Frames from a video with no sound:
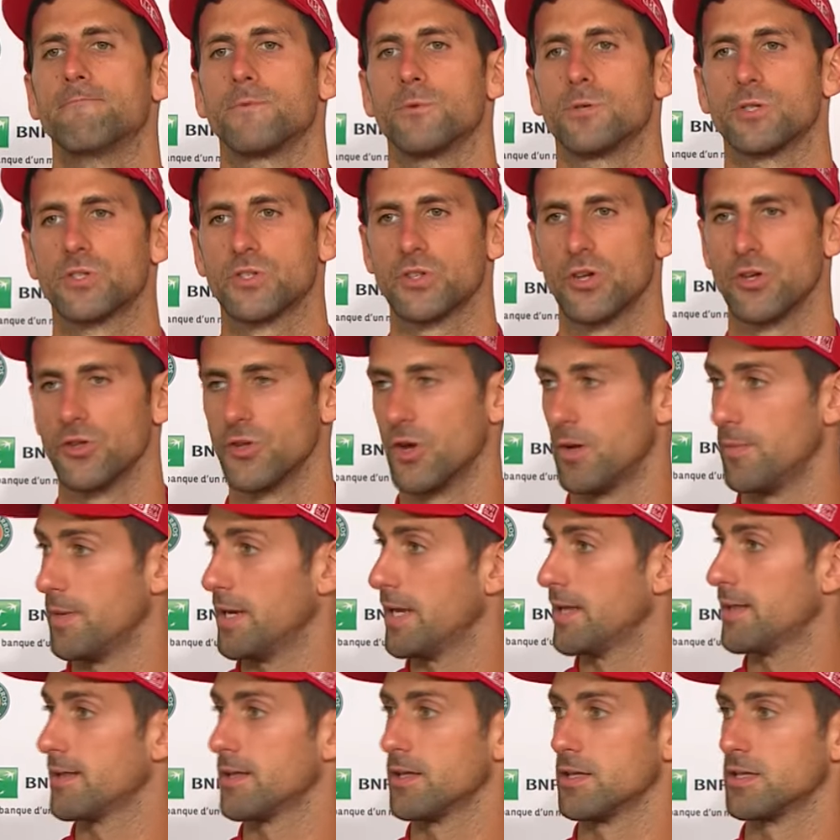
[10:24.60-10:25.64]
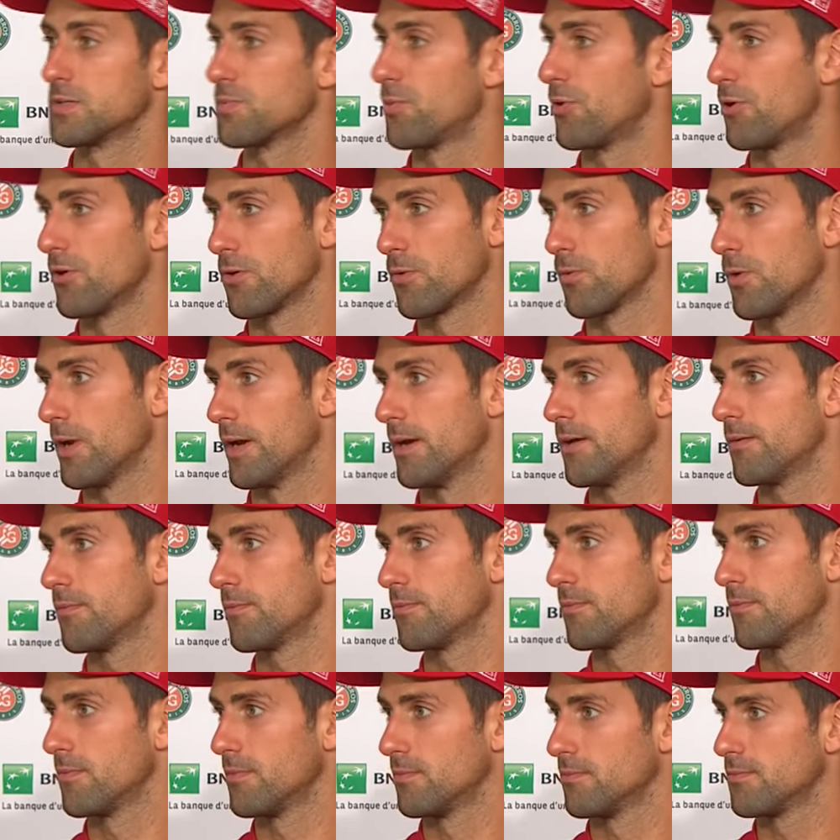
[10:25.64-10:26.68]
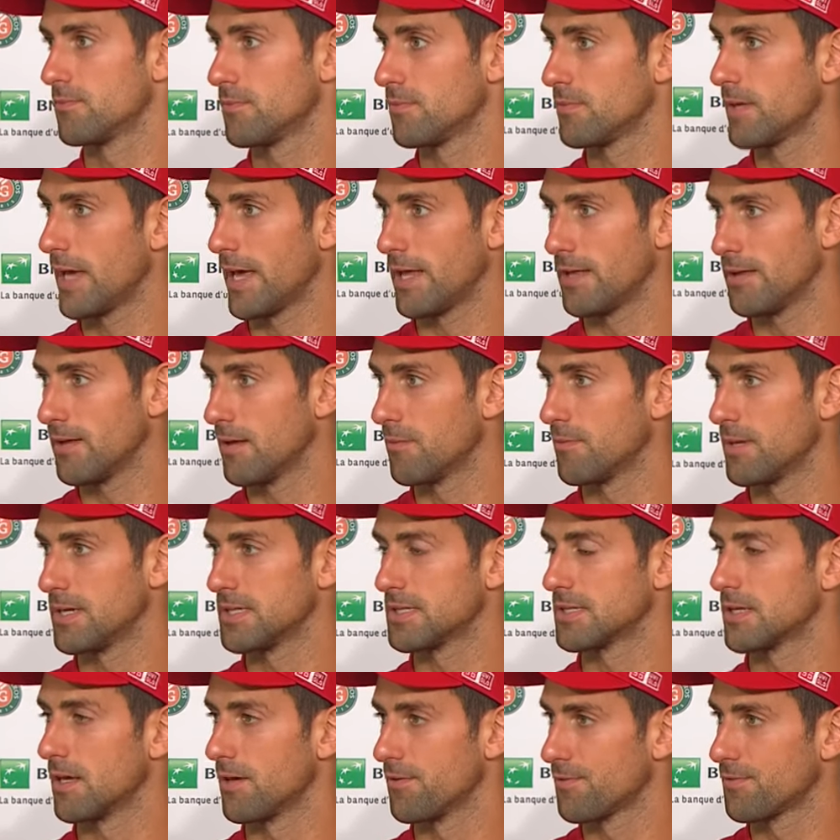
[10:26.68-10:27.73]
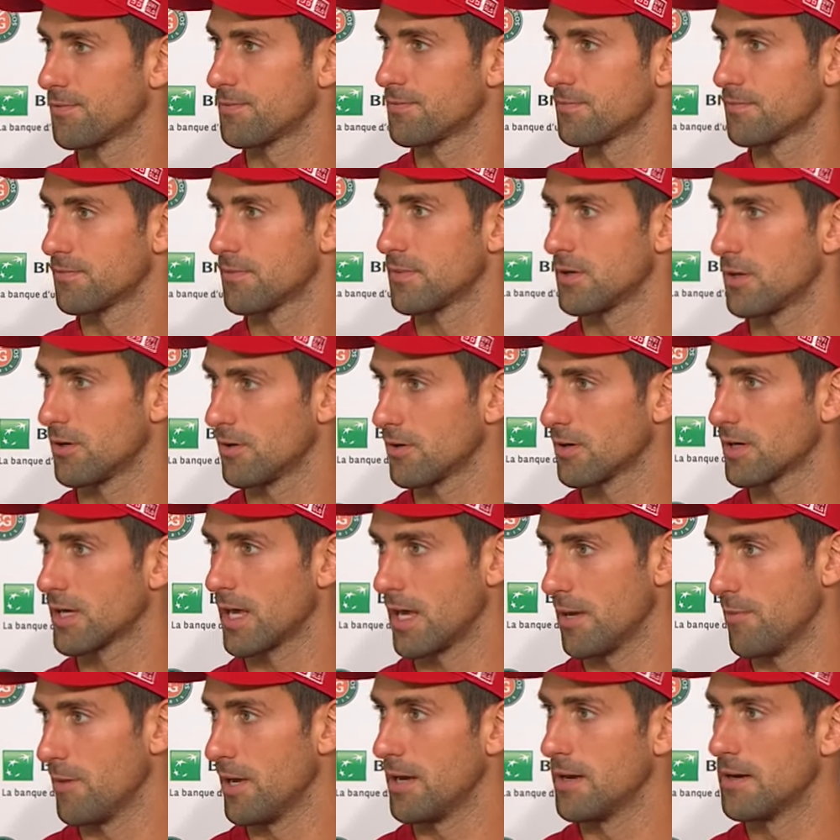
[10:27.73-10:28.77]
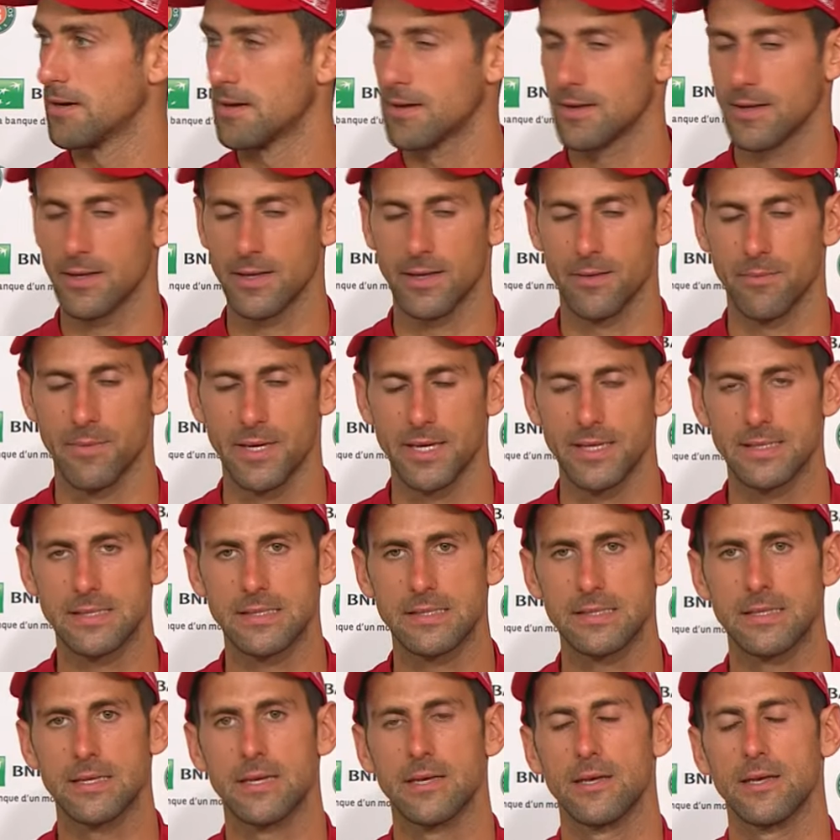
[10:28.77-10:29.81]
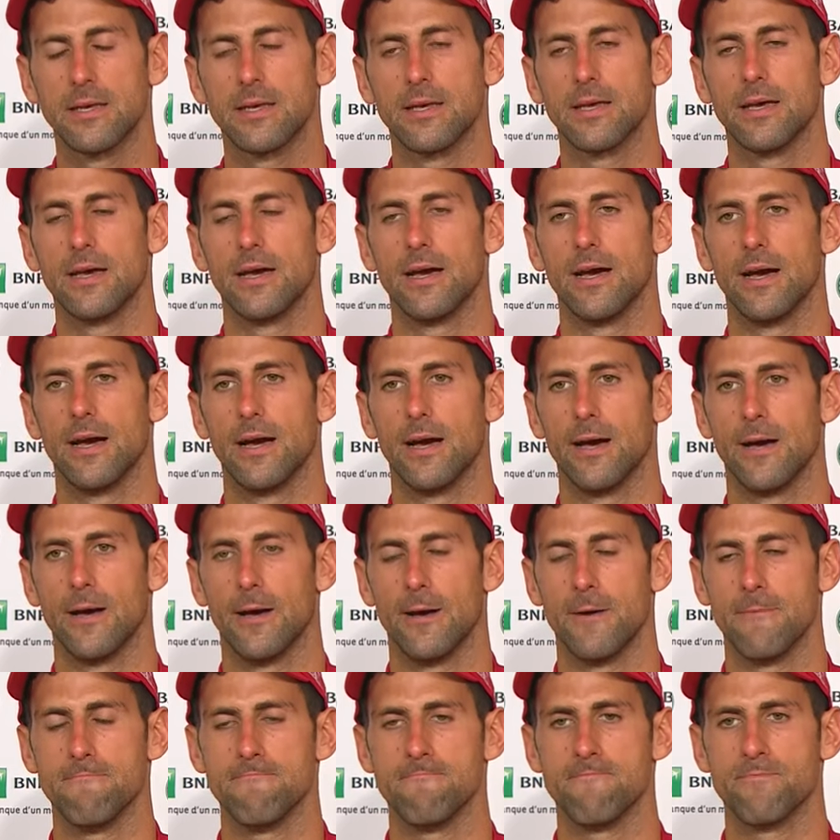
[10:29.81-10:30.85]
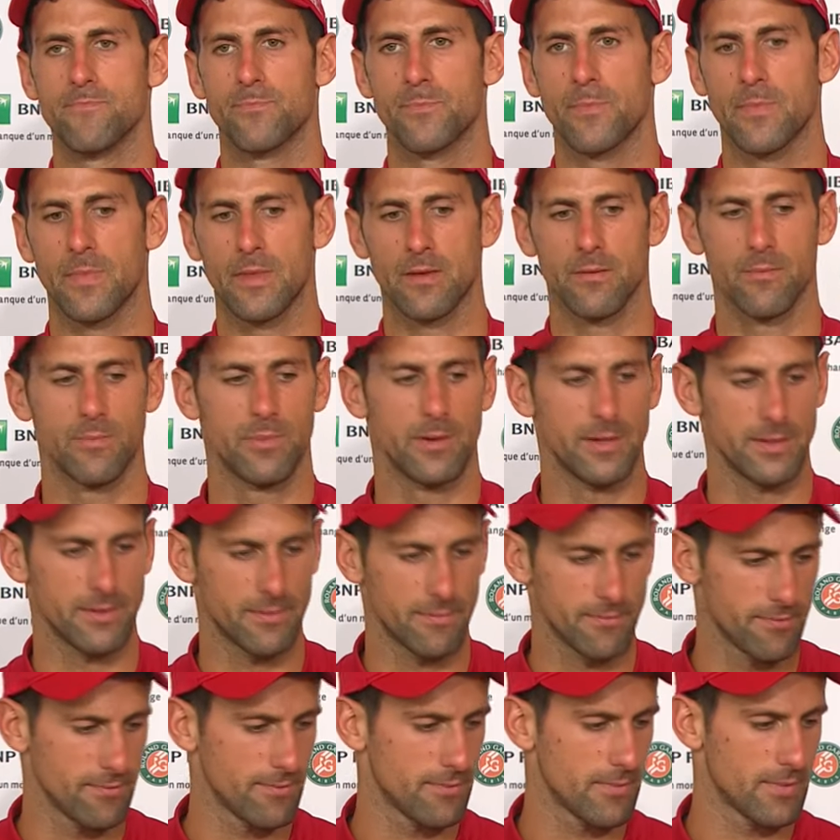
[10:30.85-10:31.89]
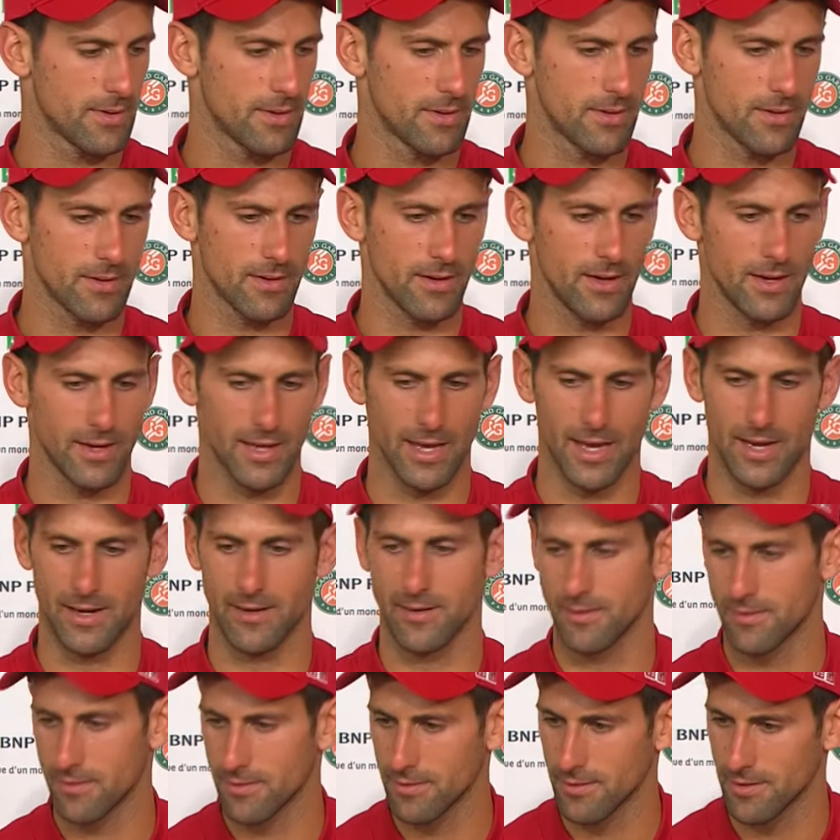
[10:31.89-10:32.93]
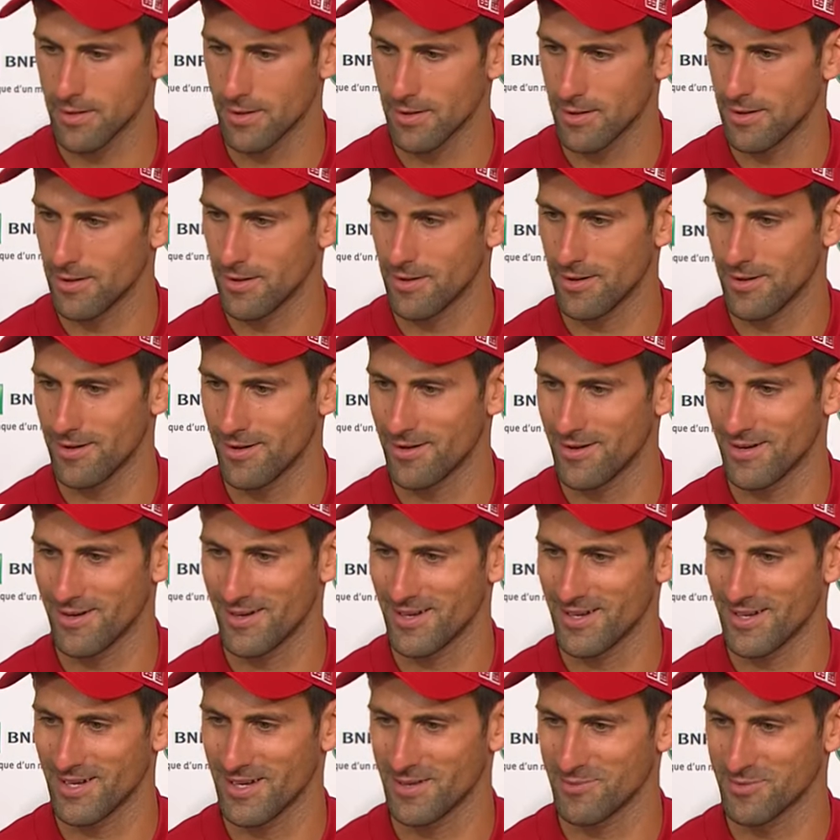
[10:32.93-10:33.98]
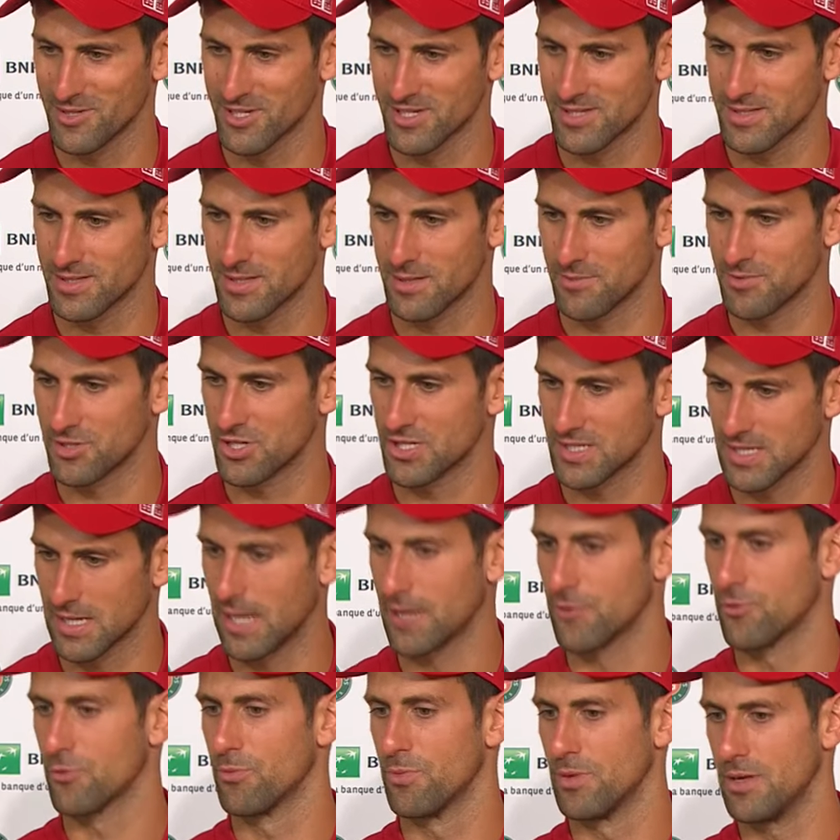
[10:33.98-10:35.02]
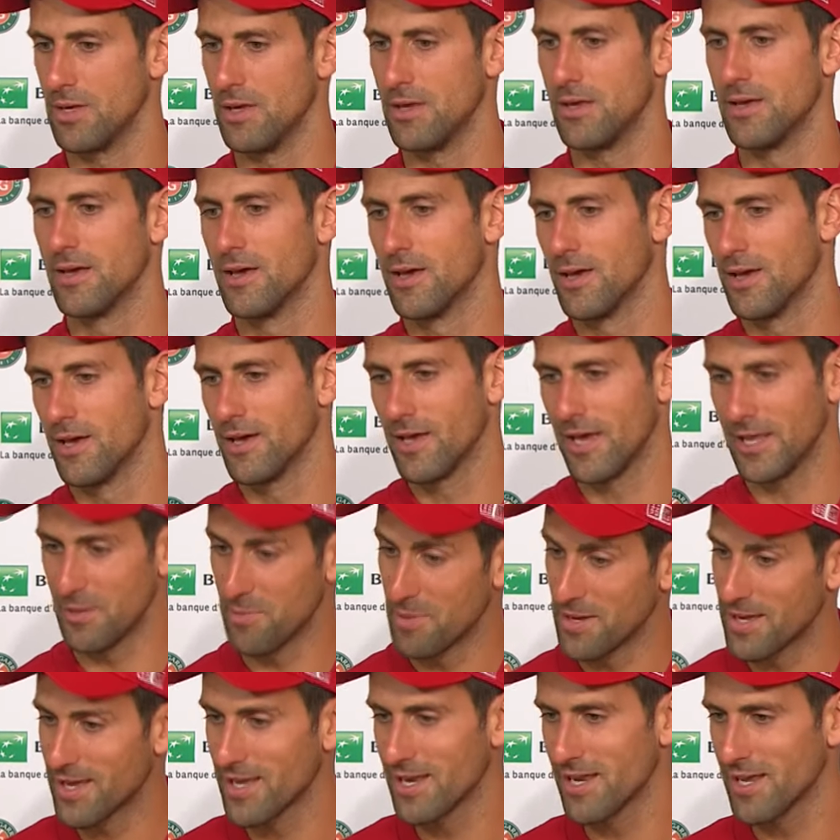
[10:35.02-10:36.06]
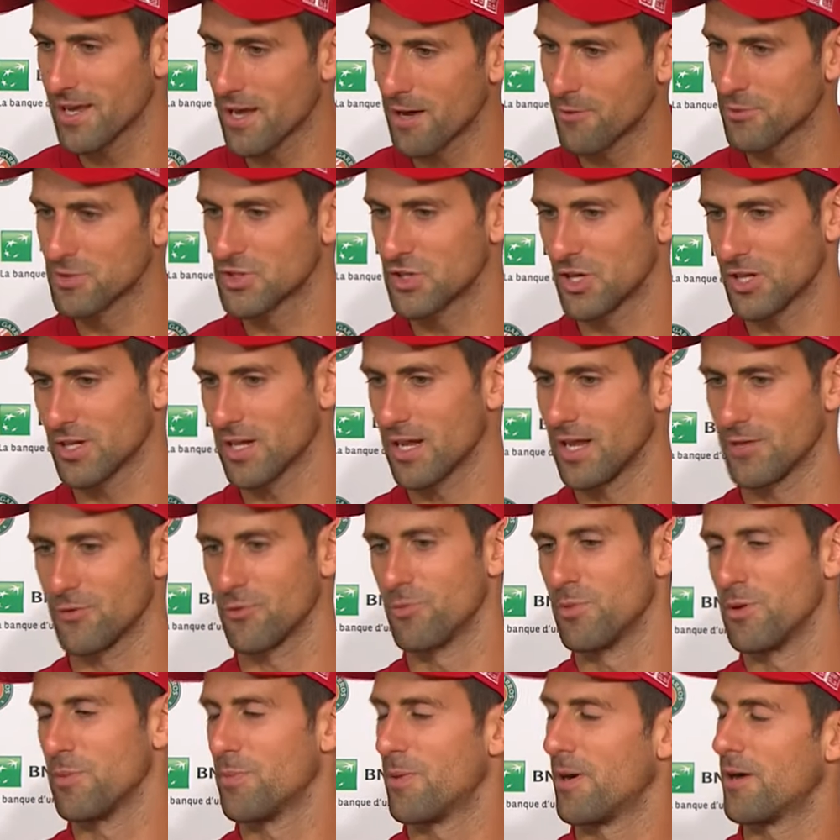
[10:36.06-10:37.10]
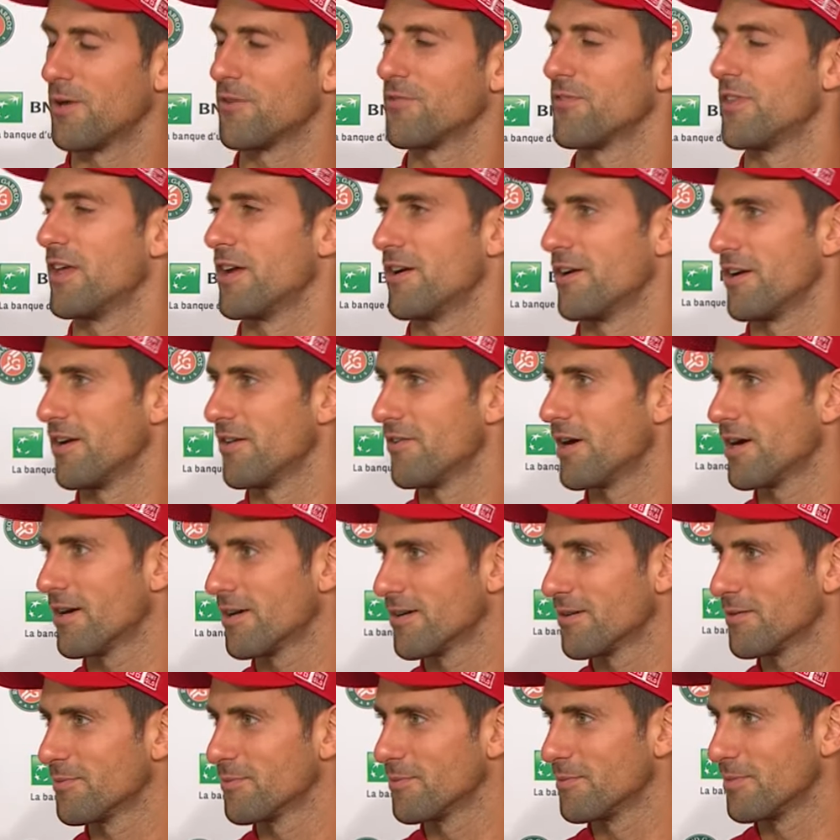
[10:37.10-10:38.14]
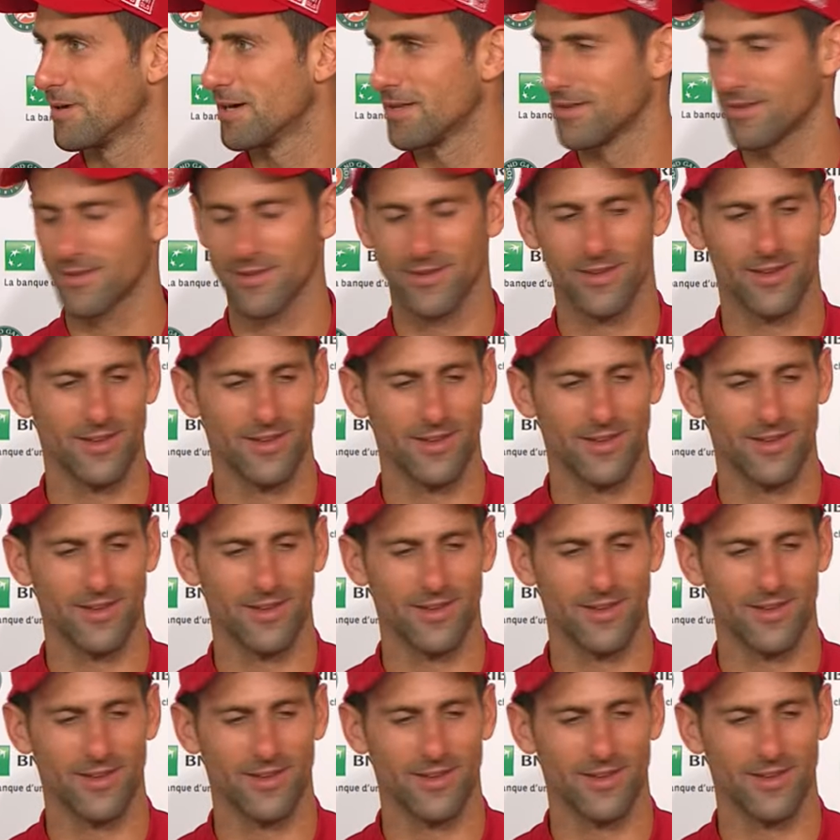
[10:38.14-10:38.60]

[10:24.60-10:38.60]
were so dominant in the sport when Andy and myself, you know, came in the mix. But again, I'm just glad to be. At the beginning, I was not glad to be part of their era, but